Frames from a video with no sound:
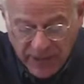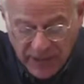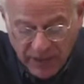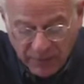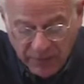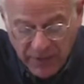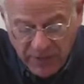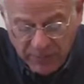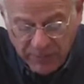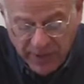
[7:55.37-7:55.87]
they
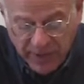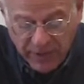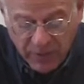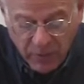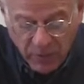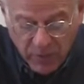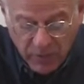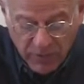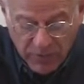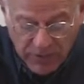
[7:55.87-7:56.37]
compete by
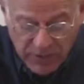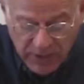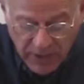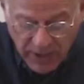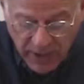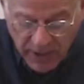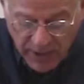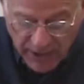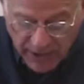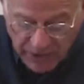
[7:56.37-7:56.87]
quotas,
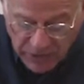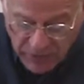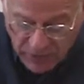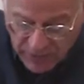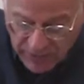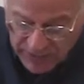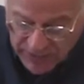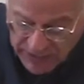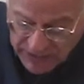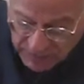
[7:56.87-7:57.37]
and
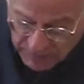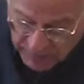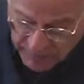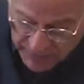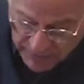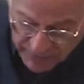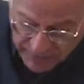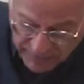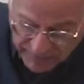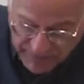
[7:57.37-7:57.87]
during this
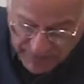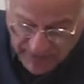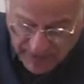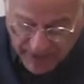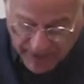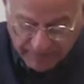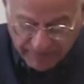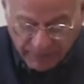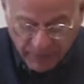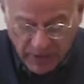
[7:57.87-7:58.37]
period of
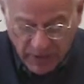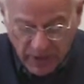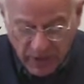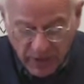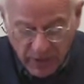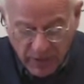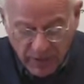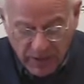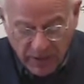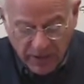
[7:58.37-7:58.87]
time,
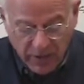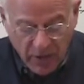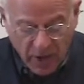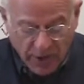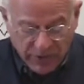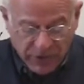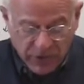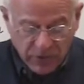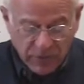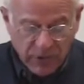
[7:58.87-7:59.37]
they
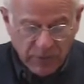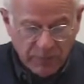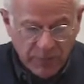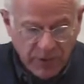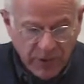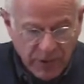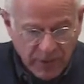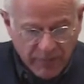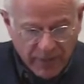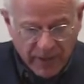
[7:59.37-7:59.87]
also
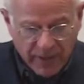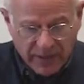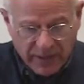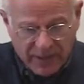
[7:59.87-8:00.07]
competed by